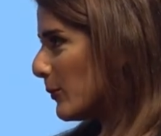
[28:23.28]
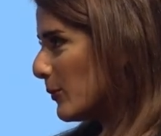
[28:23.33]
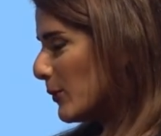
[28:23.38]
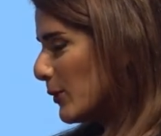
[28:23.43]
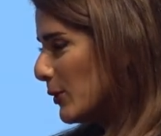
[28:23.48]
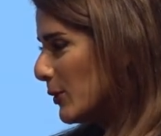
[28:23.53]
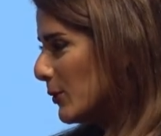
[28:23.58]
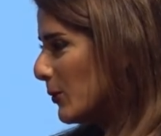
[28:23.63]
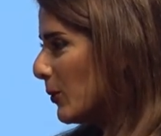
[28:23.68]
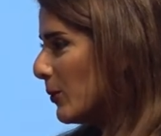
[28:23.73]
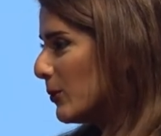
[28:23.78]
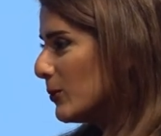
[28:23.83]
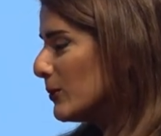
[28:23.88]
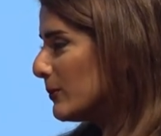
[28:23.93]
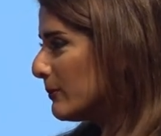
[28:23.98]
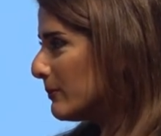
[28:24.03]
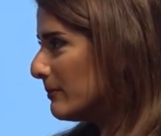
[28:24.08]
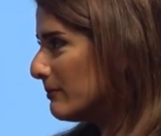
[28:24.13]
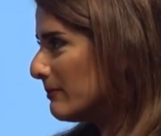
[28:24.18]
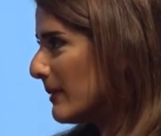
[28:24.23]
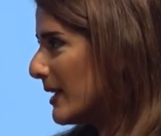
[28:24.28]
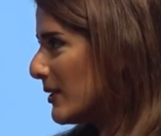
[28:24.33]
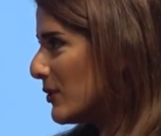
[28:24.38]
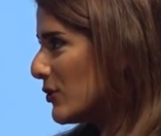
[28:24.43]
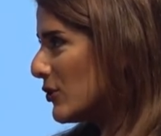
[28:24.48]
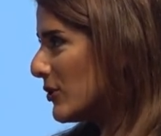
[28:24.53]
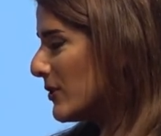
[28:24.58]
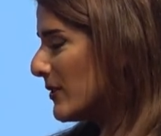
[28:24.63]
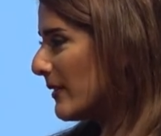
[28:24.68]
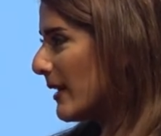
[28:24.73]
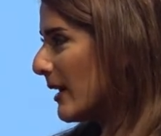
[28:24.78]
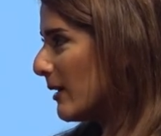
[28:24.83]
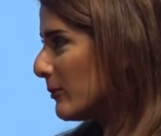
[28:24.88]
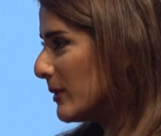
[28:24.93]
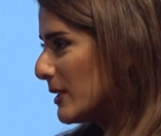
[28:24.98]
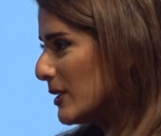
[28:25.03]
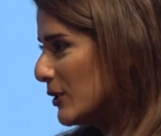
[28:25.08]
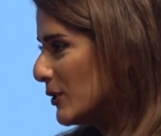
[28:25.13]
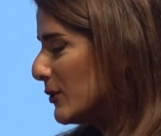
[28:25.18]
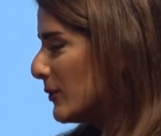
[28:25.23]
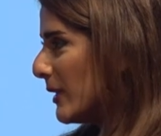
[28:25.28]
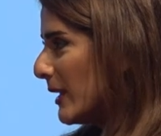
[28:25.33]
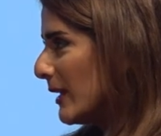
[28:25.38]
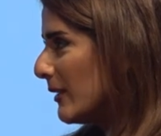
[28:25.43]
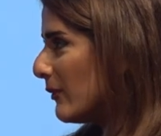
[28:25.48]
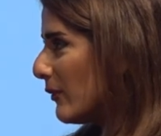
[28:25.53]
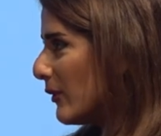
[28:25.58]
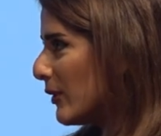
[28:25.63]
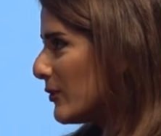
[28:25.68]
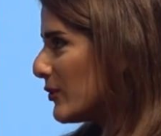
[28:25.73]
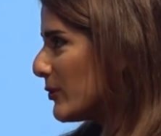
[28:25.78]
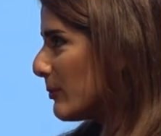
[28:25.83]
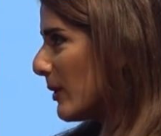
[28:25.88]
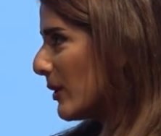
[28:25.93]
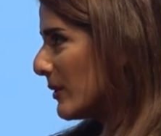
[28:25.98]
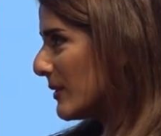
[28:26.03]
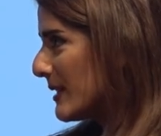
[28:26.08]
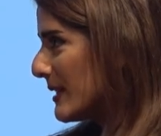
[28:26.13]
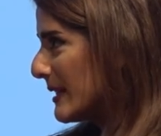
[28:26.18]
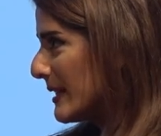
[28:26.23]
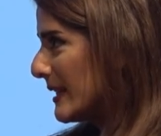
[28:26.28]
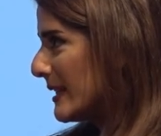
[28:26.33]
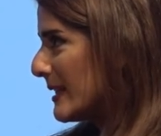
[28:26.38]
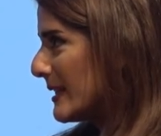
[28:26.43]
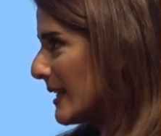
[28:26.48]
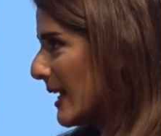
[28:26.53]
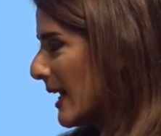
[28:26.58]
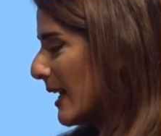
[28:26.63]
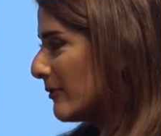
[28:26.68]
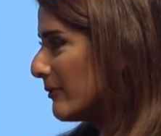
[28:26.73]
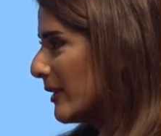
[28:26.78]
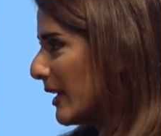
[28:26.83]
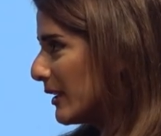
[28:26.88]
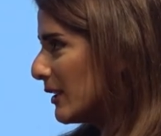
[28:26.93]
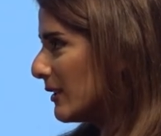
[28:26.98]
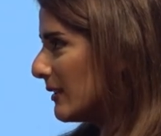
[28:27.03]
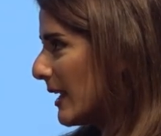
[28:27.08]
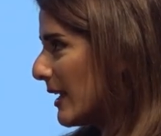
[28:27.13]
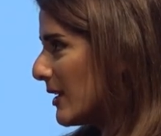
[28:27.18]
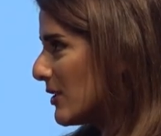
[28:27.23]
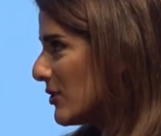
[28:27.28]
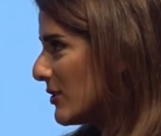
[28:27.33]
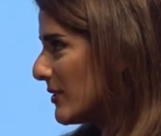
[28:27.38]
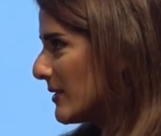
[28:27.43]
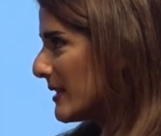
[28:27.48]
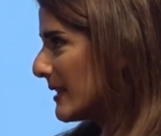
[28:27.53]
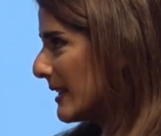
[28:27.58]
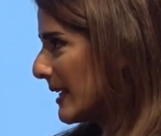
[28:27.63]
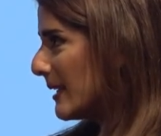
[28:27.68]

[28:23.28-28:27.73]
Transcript: You all mentioned that we do need those policies and regulations